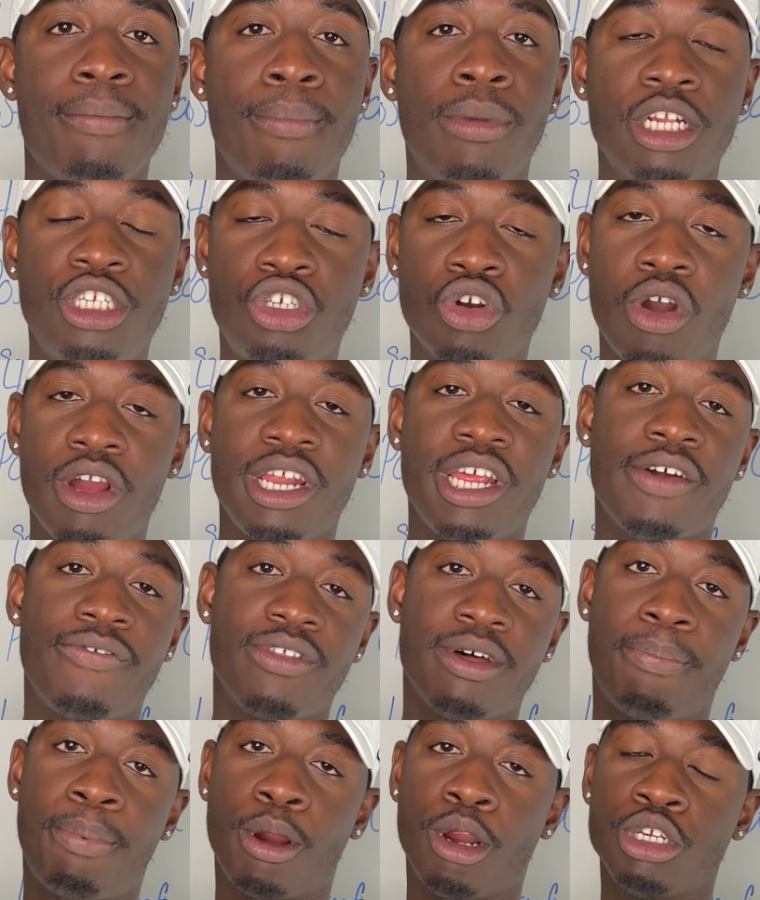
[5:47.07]
Majority of
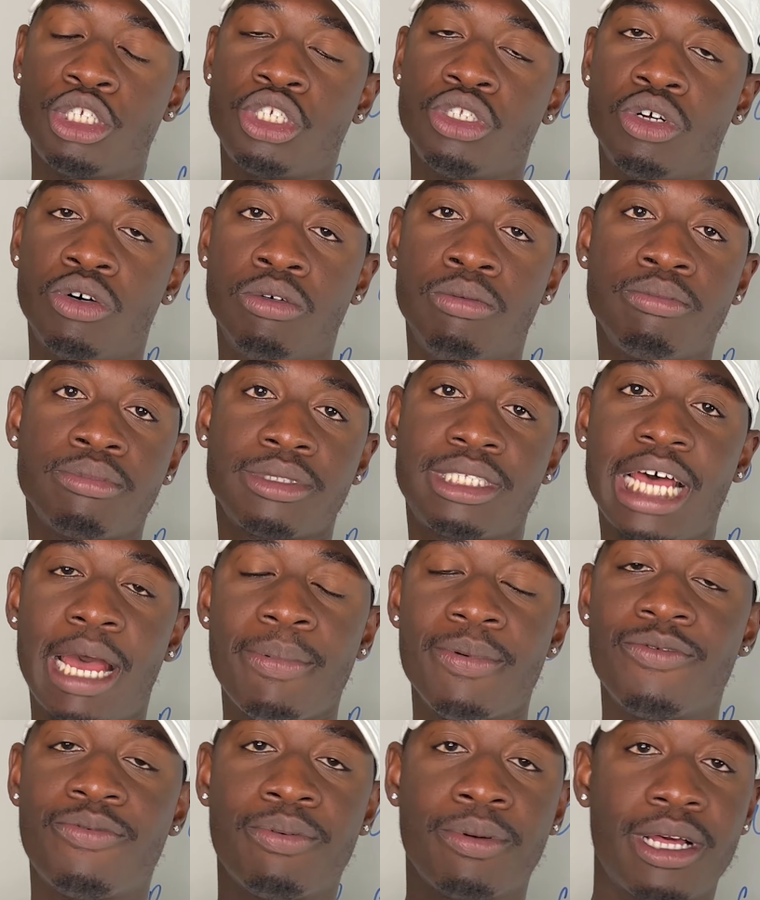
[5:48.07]
the personal type
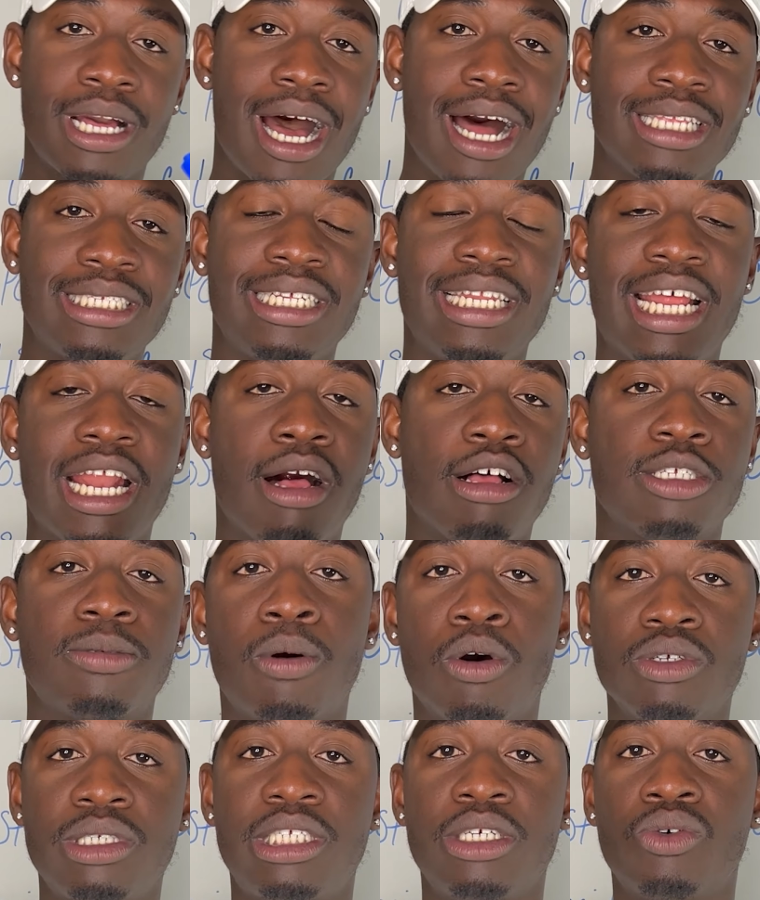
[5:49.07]
of content that I was
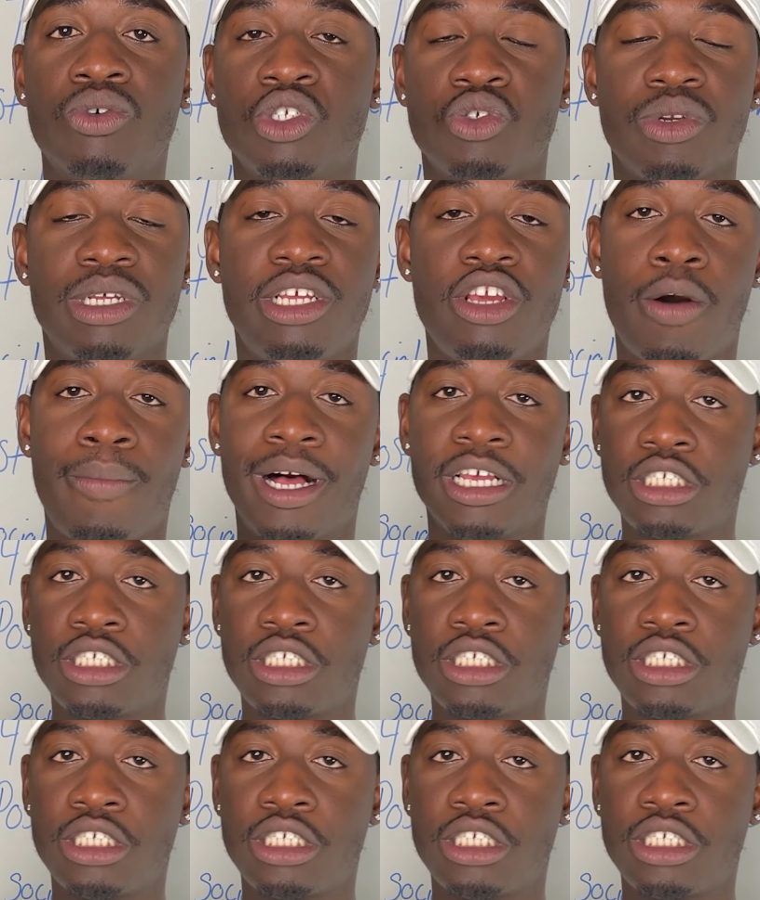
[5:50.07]
posting was really on my